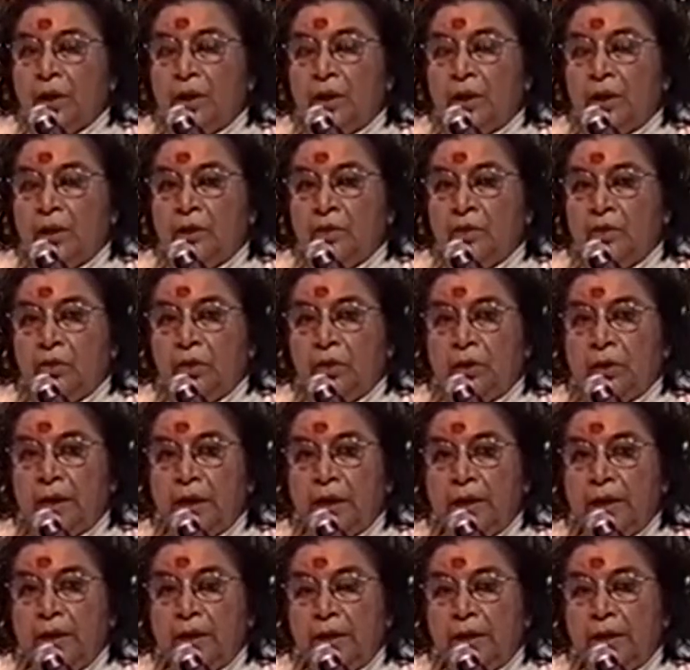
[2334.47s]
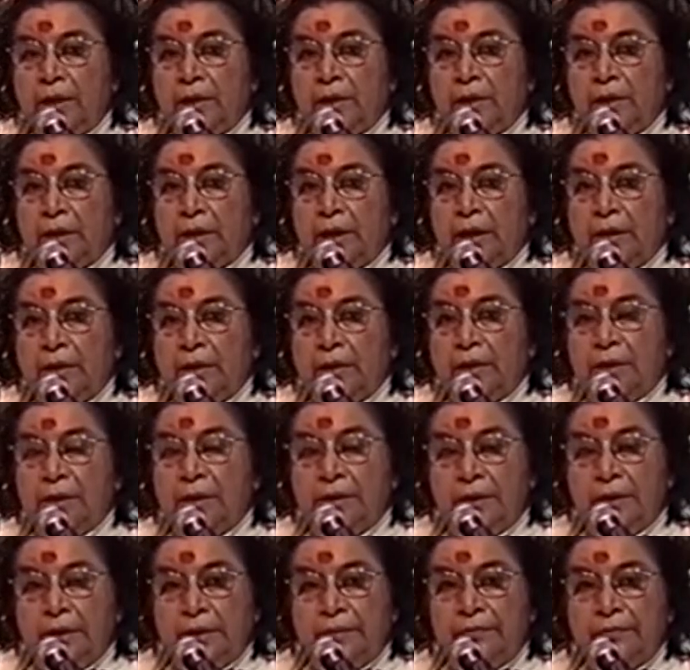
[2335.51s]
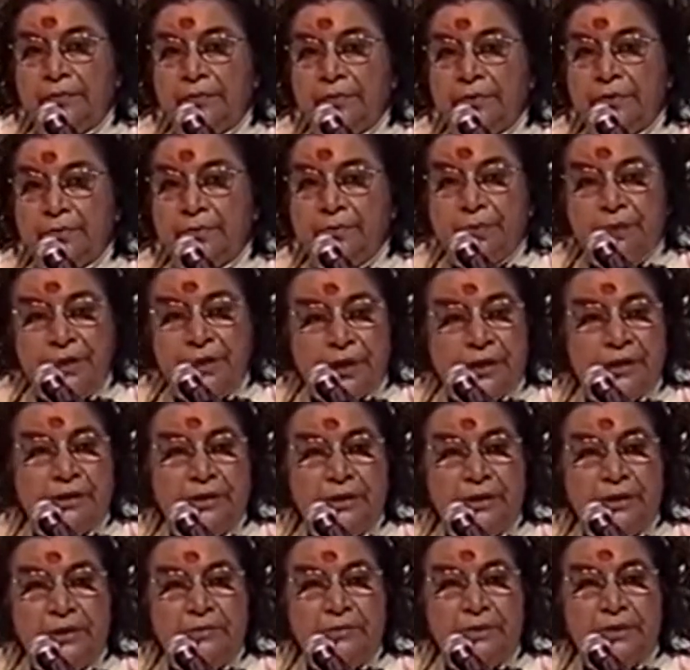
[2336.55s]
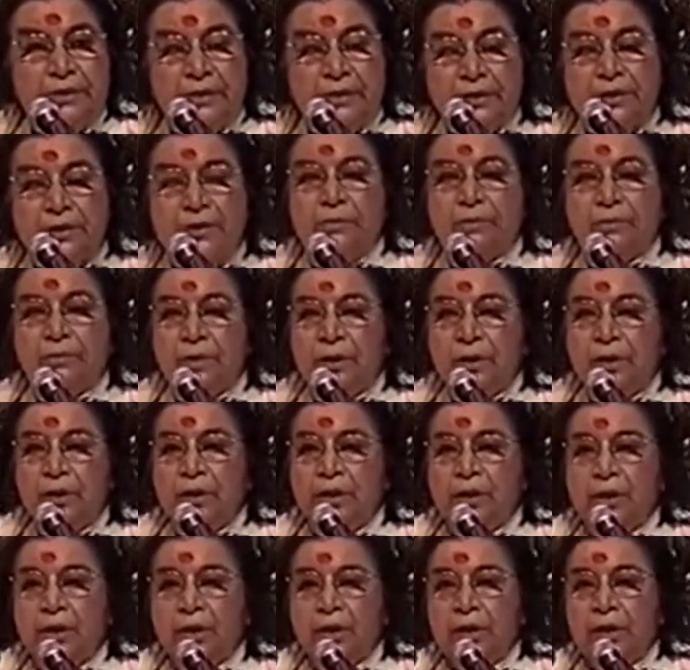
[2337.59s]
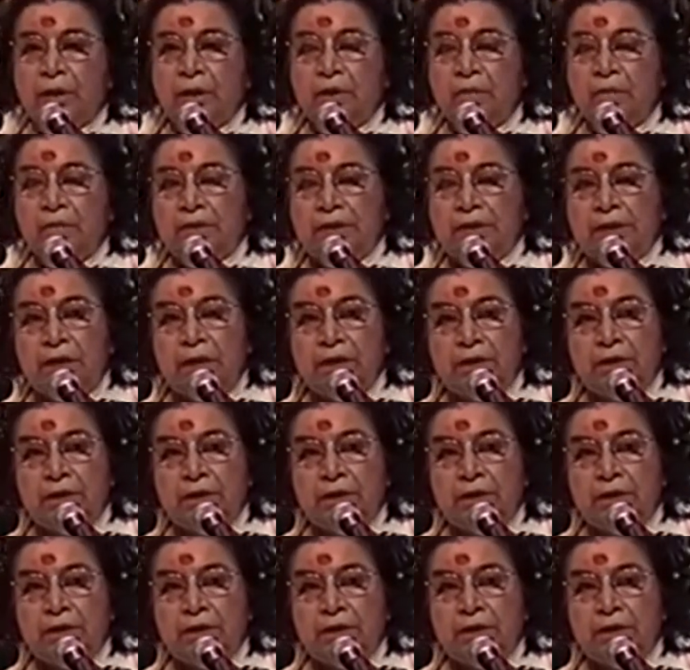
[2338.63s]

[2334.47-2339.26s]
your right and left sympathetic nervous system, which are